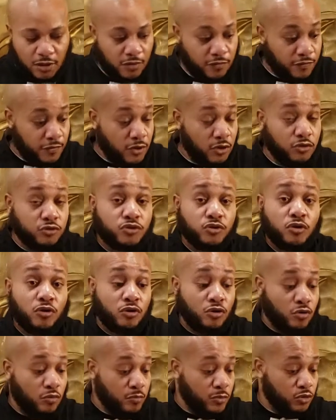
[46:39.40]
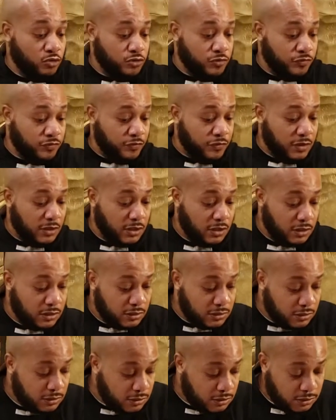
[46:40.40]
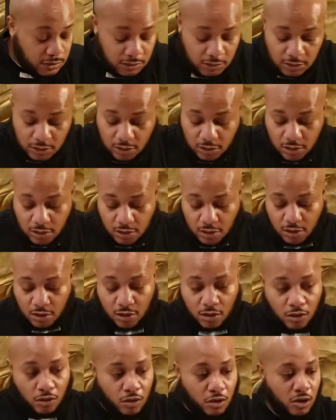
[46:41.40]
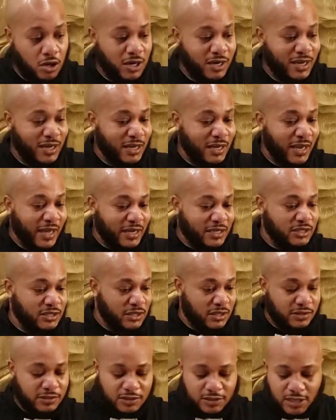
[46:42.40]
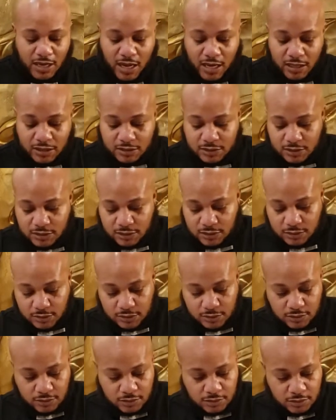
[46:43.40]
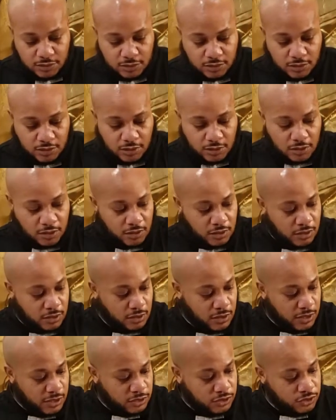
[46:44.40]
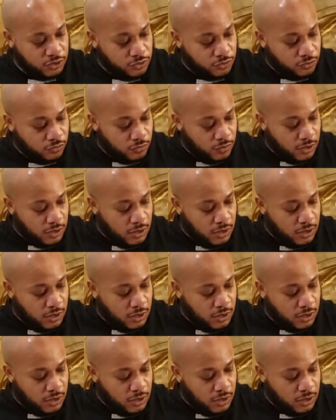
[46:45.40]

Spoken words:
For those who don't know, mutual funds are a collection of stocks that you